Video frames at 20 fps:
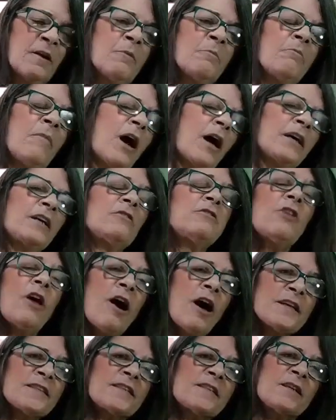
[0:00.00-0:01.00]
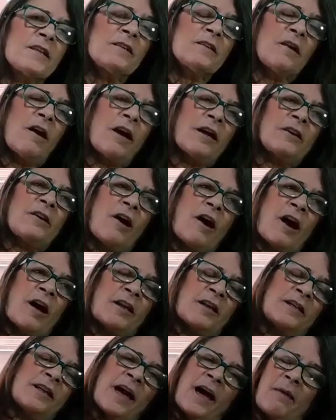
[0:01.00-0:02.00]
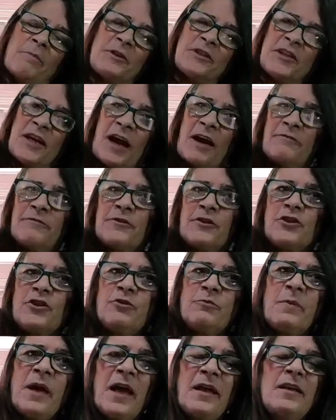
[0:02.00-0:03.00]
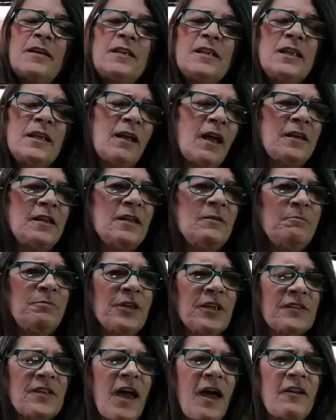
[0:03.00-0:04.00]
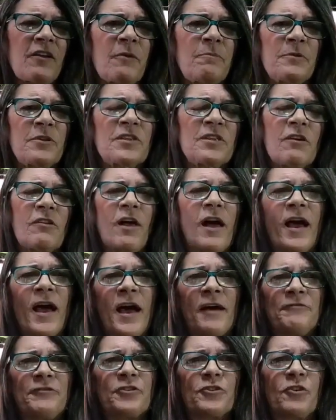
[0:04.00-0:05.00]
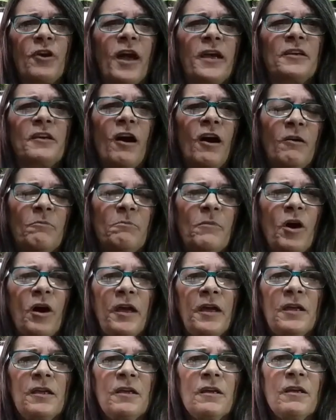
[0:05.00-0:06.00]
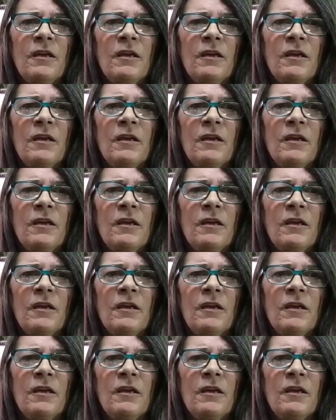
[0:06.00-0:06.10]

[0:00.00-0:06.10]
My closet I got at Habitat for Humanity, and I didn't pick that up until after I got my